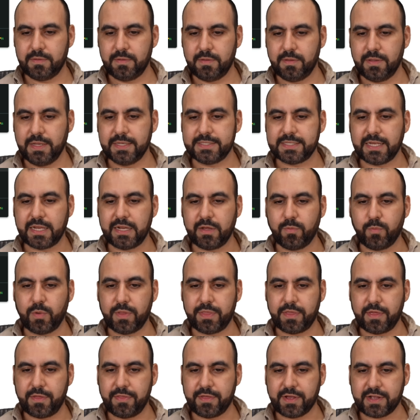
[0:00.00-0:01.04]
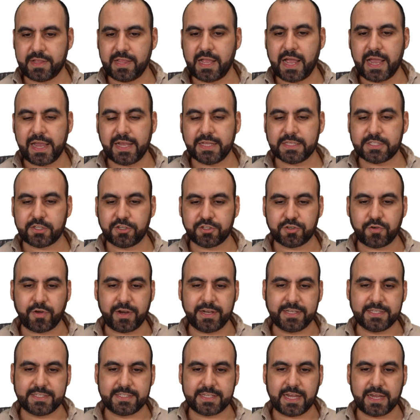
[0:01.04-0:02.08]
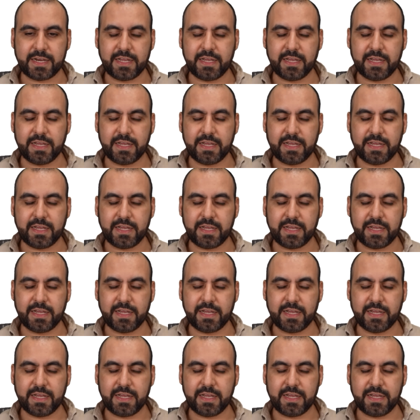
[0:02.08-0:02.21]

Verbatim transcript: Let's sign in with the client. So let's go ahead and sign